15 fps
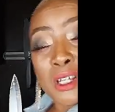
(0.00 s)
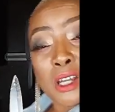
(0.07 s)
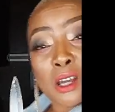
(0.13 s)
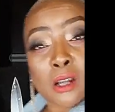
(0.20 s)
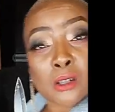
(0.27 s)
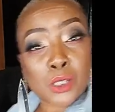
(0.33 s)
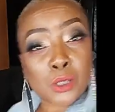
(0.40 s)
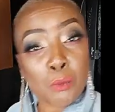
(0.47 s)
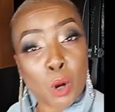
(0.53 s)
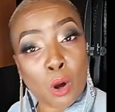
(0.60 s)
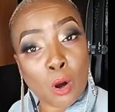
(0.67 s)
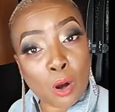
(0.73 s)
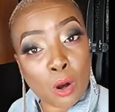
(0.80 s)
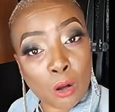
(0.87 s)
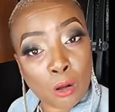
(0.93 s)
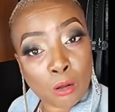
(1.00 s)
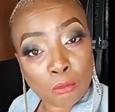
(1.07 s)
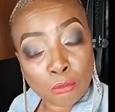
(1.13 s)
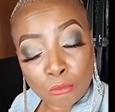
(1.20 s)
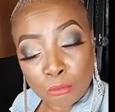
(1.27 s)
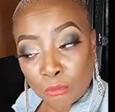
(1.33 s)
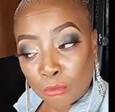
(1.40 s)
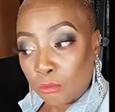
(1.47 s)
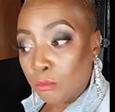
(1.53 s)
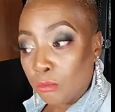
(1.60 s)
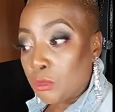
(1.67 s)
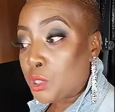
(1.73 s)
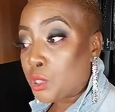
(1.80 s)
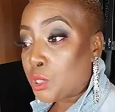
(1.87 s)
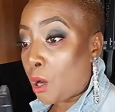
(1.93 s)
kind of small
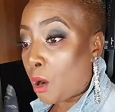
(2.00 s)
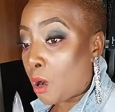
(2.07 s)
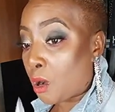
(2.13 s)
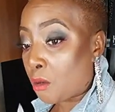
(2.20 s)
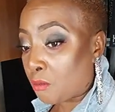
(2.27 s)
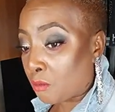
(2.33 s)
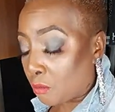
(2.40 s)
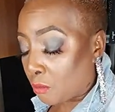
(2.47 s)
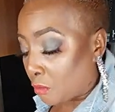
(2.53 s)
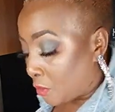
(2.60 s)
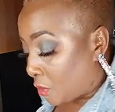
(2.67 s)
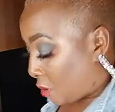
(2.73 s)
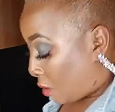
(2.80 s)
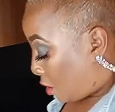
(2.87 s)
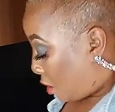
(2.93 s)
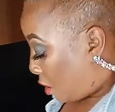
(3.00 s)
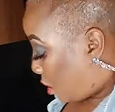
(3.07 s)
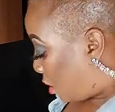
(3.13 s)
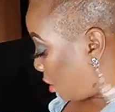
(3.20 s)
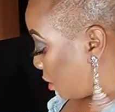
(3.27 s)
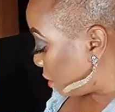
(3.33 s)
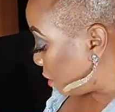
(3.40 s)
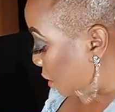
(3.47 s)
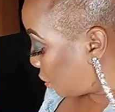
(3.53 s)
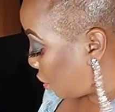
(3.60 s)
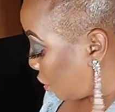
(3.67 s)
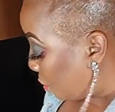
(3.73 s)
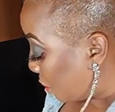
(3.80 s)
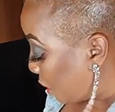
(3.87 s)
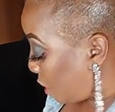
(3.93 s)
sharp because uh, you're
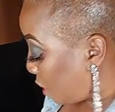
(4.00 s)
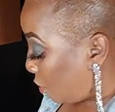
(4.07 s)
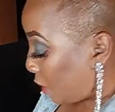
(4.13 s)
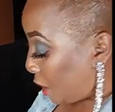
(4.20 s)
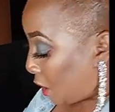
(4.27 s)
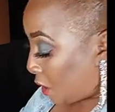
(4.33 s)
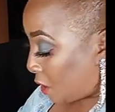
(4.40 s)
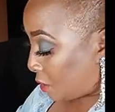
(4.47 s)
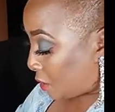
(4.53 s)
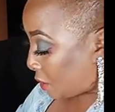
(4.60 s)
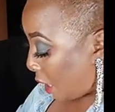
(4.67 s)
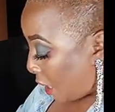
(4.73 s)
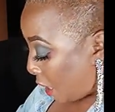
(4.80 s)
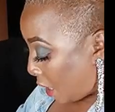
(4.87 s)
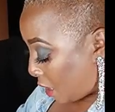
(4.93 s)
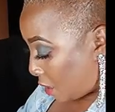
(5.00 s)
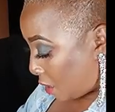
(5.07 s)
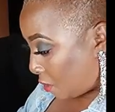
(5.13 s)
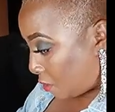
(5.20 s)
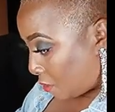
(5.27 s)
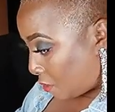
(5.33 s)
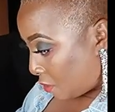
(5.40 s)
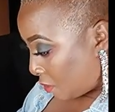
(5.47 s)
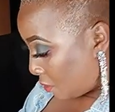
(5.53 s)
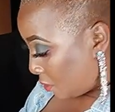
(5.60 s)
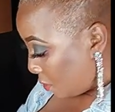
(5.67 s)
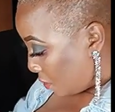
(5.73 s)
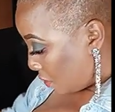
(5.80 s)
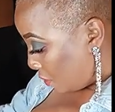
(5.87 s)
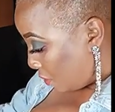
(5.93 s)
going to be going inside
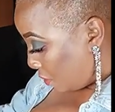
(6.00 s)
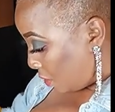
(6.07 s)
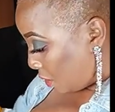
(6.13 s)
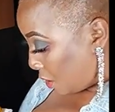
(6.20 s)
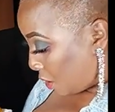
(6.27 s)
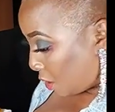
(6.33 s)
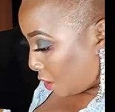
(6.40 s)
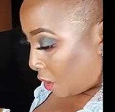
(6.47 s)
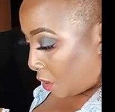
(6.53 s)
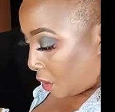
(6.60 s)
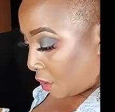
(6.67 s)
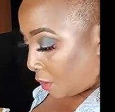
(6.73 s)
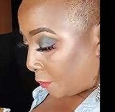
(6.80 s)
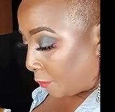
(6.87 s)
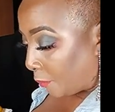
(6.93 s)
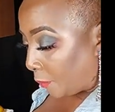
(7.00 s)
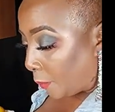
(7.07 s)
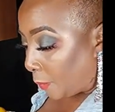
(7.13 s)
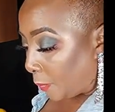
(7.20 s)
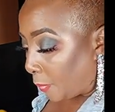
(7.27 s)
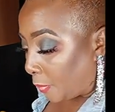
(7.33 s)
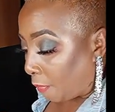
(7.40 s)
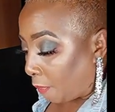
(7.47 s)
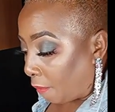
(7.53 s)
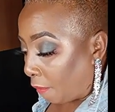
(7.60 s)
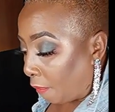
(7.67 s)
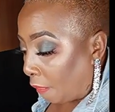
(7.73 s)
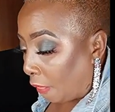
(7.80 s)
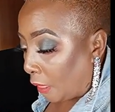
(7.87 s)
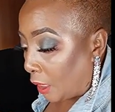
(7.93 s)
the uh,
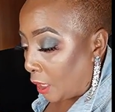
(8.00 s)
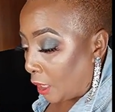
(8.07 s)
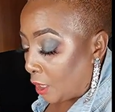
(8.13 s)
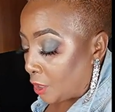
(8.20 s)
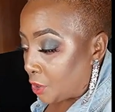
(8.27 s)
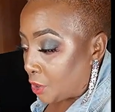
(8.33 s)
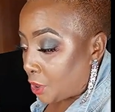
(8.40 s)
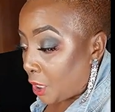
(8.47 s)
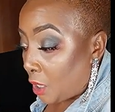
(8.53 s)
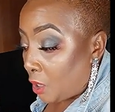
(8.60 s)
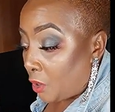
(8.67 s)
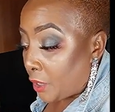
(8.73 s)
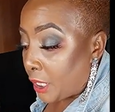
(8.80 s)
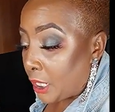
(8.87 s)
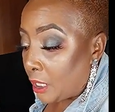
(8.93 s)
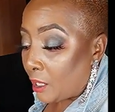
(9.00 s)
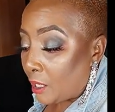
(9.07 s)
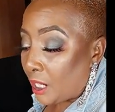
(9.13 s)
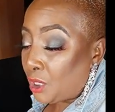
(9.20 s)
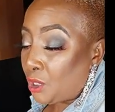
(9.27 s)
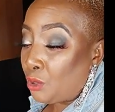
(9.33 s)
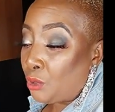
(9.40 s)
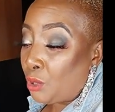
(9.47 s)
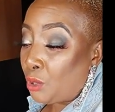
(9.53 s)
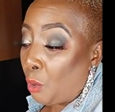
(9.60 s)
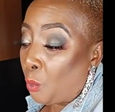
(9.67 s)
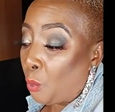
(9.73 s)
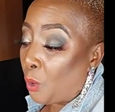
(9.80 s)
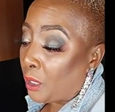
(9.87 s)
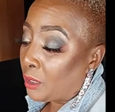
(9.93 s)
shell here and you don't
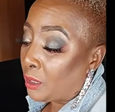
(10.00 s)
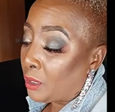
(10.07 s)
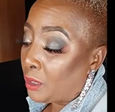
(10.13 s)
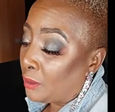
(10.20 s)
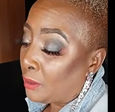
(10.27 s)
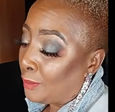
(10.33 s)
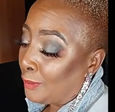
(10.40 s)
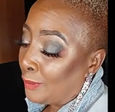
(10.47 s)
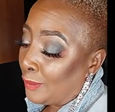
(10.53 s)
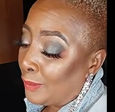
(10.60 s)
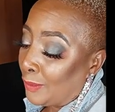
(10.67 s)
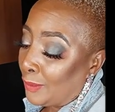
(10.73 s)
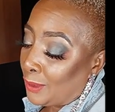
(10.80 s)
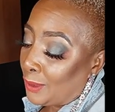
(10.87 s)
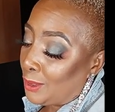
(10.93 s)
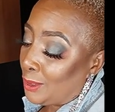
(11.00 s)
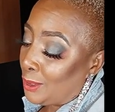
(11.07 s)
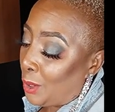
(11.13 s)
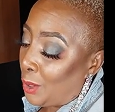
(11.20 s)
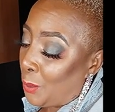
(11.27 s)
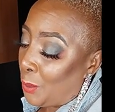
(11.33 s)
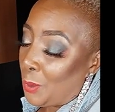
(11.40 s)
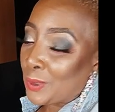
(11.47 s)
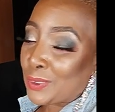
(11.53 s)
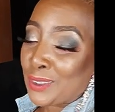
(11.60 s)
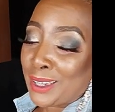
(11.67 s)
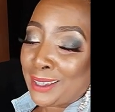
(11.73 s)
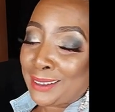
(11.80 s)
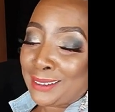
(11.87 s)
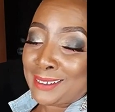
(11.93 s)
want you don't want
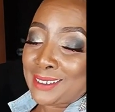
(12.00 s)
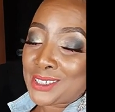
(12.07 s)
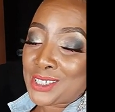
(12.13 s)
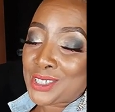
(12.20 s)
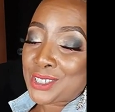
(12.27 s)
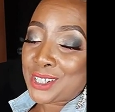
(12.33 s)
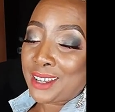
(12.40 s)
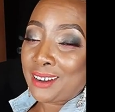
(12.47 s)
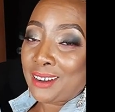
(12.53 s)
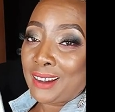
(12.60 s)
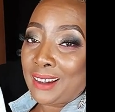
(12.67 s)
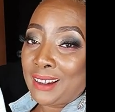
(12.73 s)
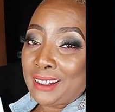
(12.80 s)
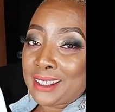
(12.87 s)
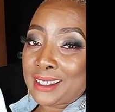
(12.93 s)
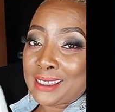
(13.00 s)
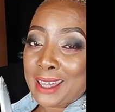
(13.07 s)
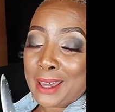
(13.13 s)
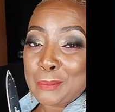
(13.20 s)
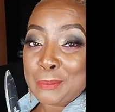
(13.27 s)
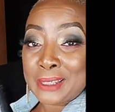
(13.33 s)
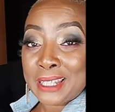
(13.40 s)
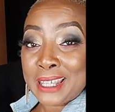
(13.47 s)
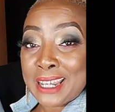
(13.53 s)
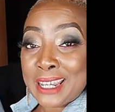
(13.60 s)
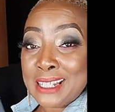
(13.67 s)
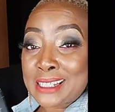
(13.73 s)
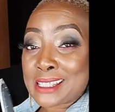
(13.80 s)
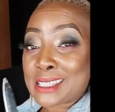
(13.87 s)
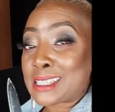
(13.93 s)
that uh, shell and that
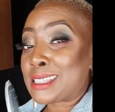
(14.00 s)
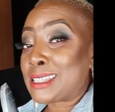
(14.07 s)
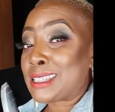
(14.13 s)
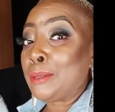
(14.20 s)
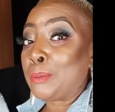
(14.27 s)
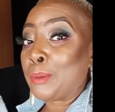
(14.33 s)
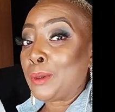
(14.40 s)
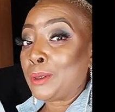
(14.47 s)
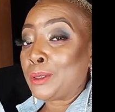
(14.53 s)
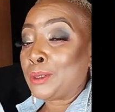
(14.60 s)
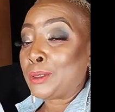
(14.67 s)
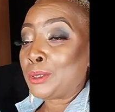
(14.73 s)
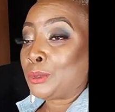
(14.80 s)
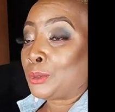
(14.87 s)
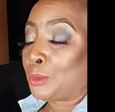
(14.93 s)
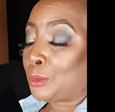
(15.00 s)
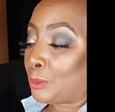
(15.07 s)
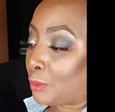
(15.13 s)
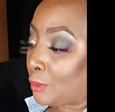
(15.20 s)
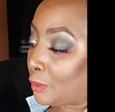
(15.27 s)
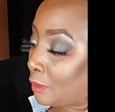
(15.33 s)
blade to slip on you